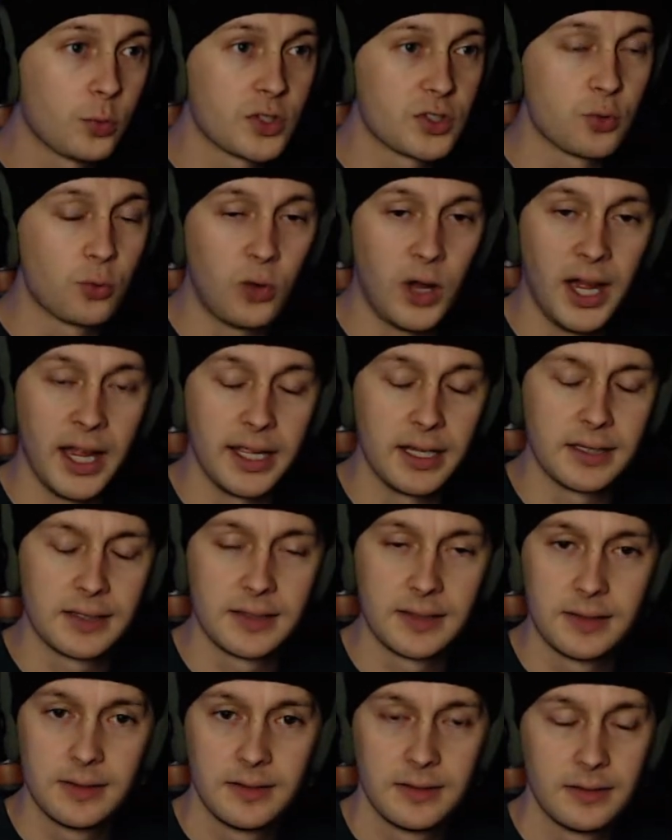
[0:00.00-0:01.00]
was
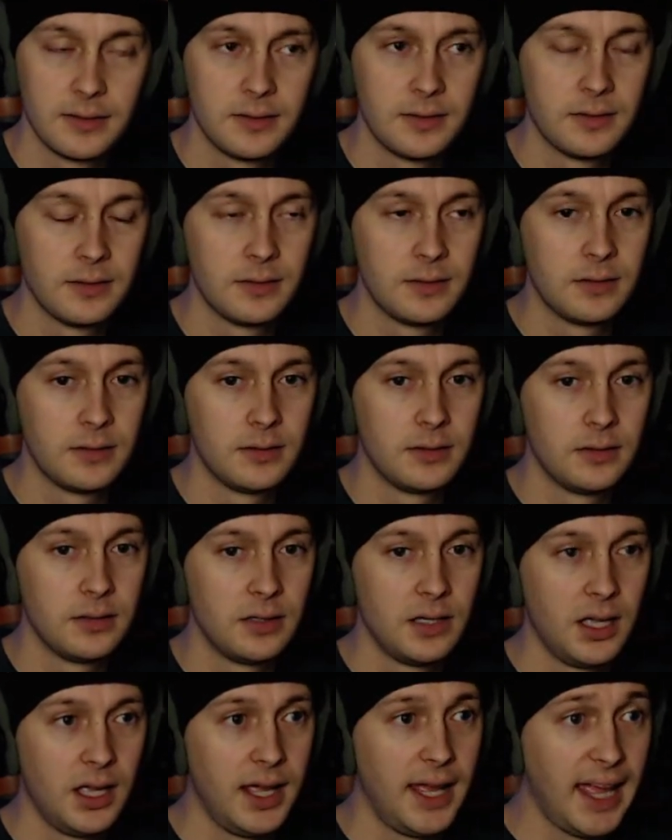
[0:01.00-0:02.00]
right.
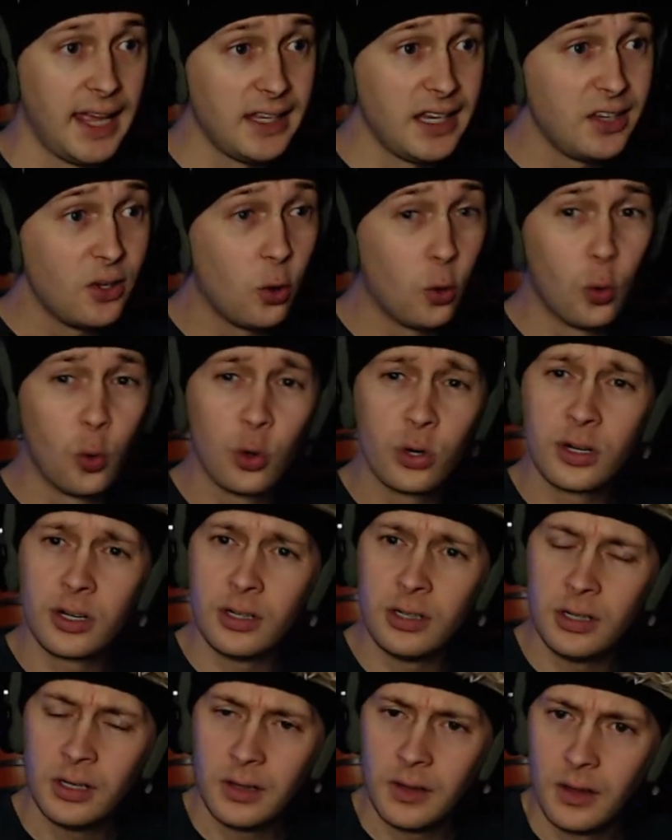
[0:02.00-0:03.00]
And in
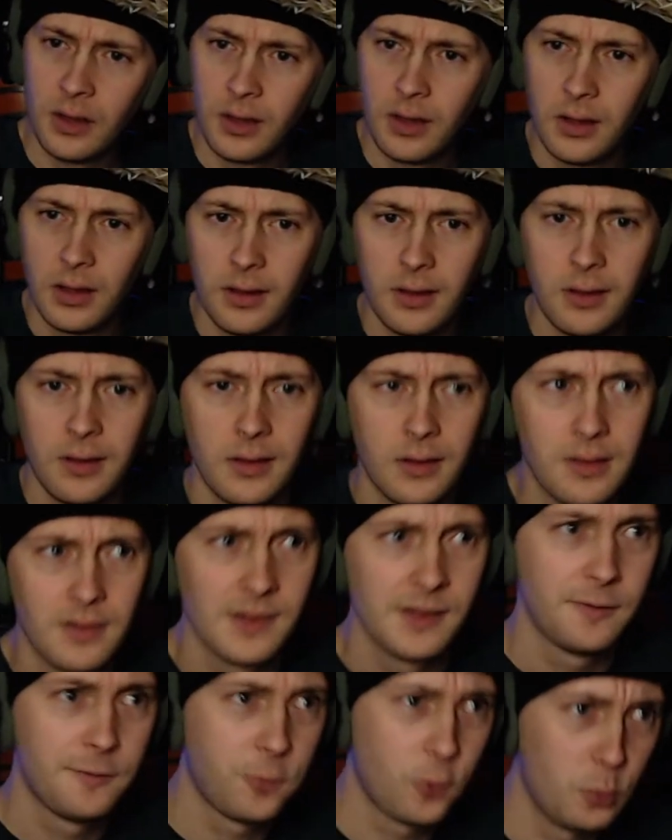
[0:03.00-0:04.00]
order
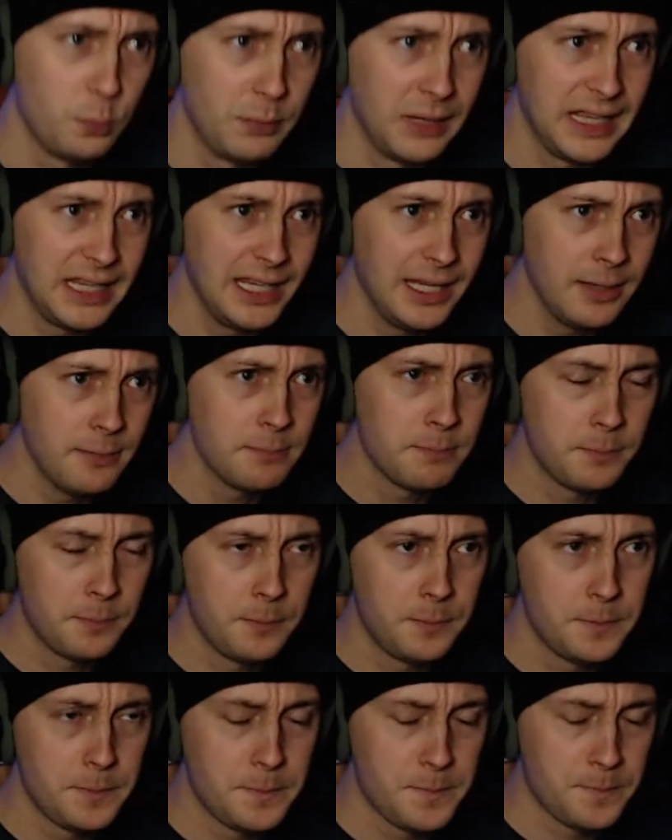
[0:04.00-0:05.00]
for me,
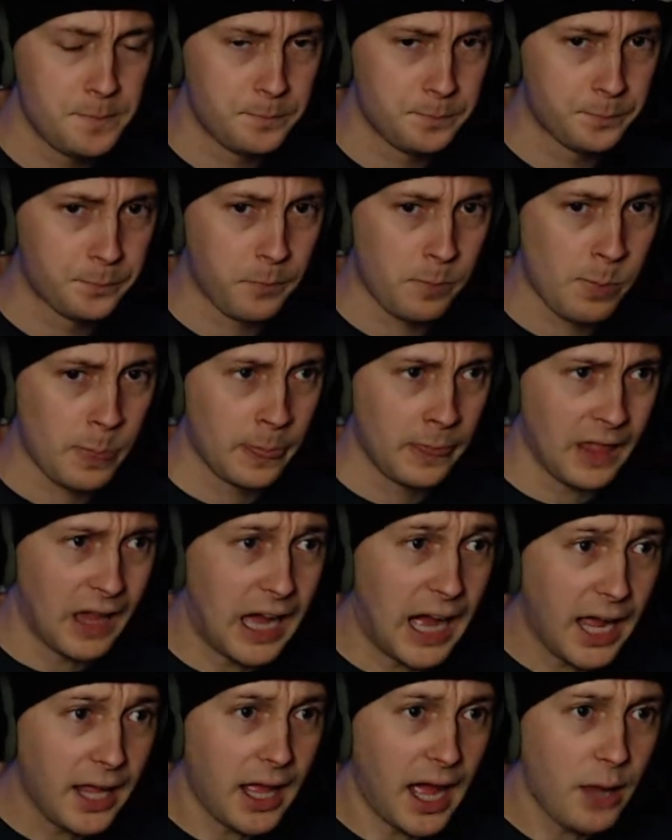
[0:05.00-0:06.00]

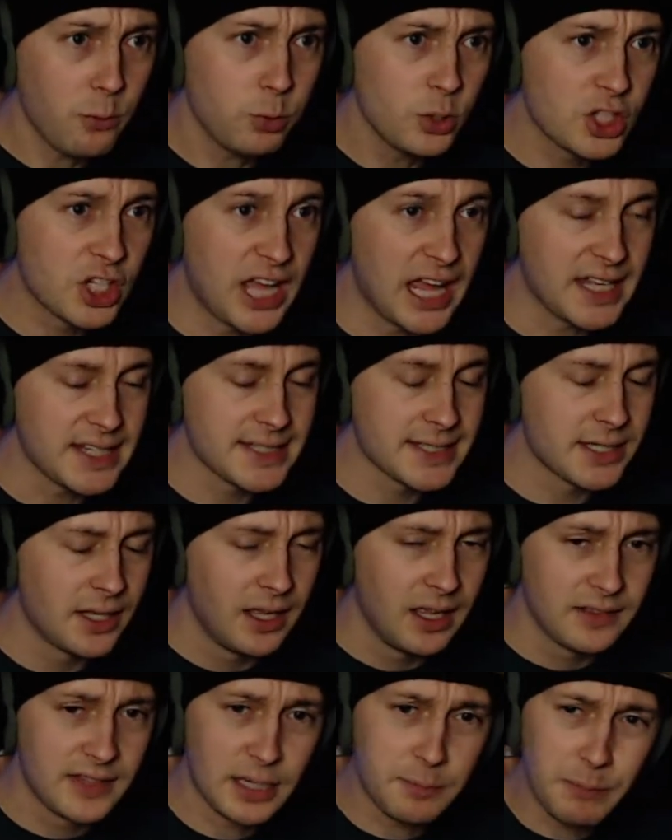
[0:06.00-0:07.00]
I would
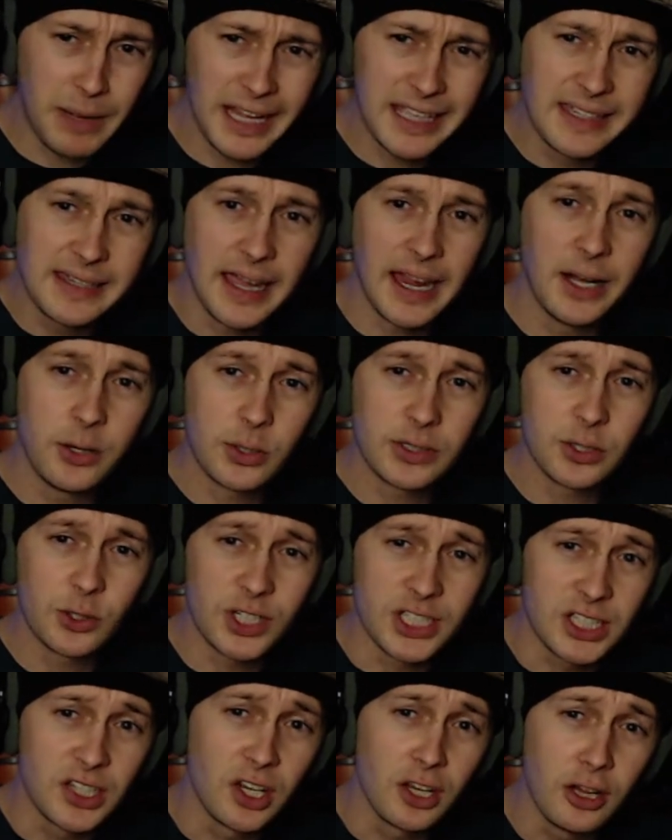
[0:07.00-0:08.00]
guess that my character
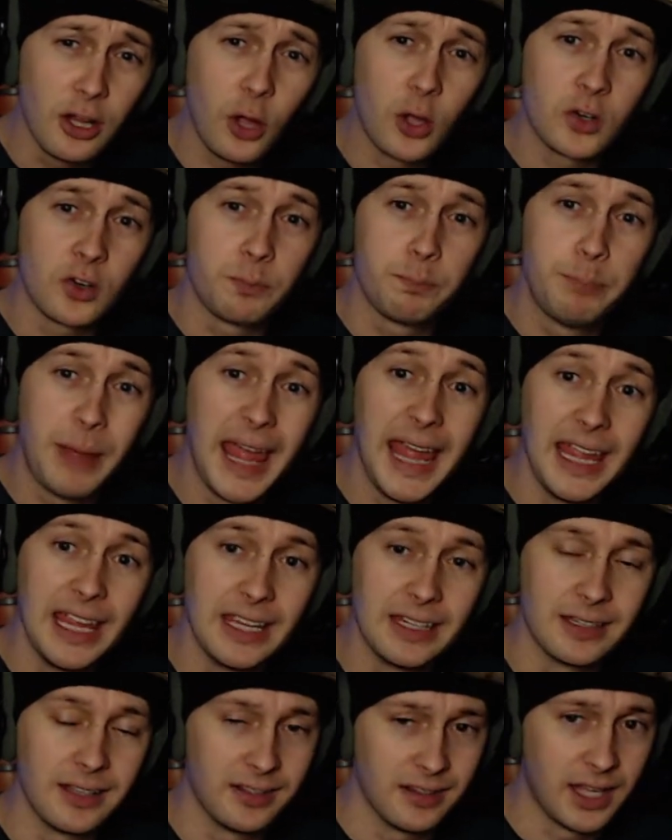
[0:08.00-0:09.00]
is in a lot of
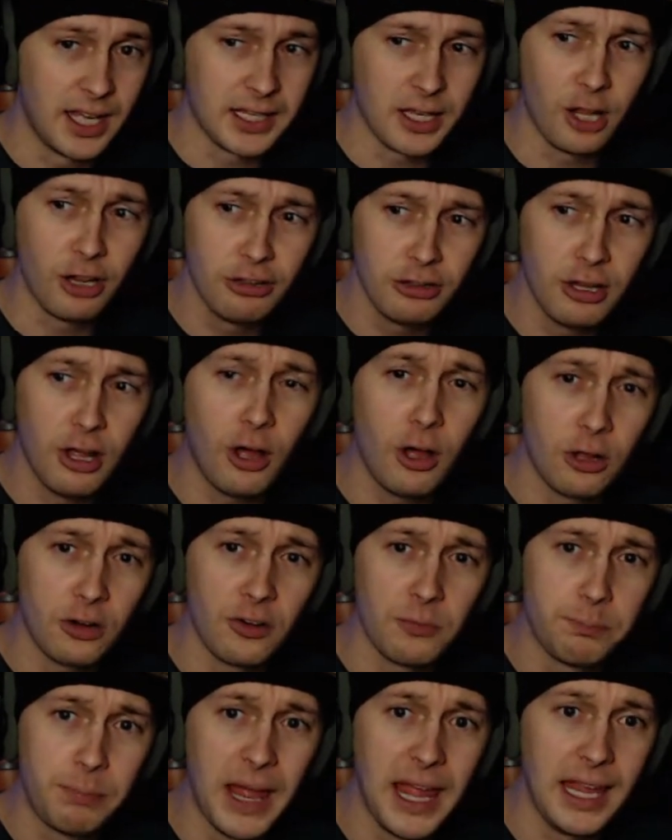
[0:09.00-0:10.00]
pain, like a lot
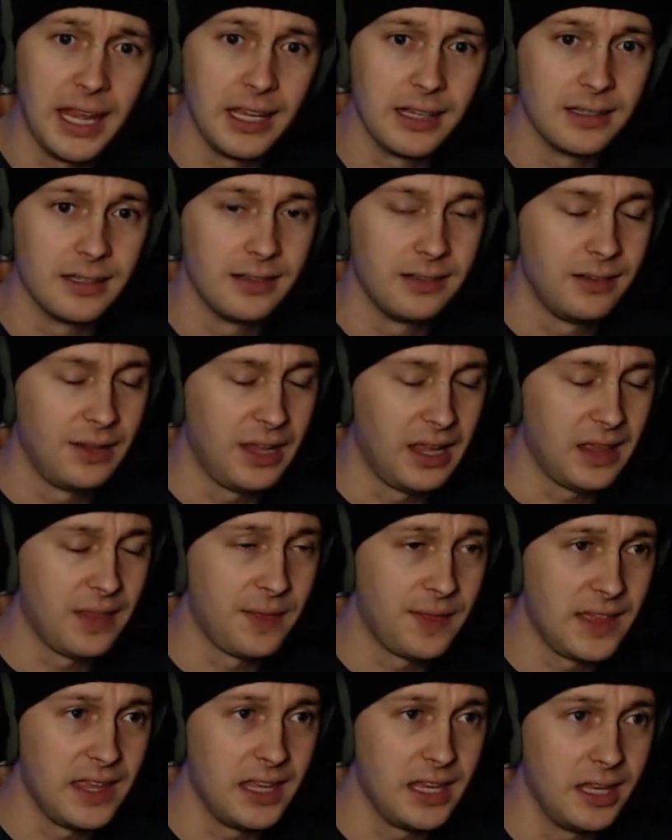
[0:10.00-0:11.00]
of pain in
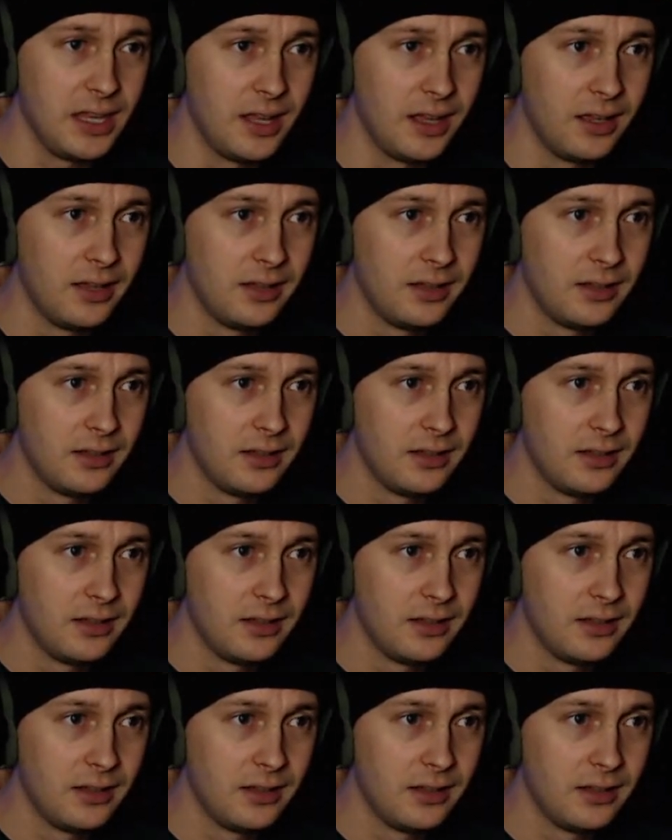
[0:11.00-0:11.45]
the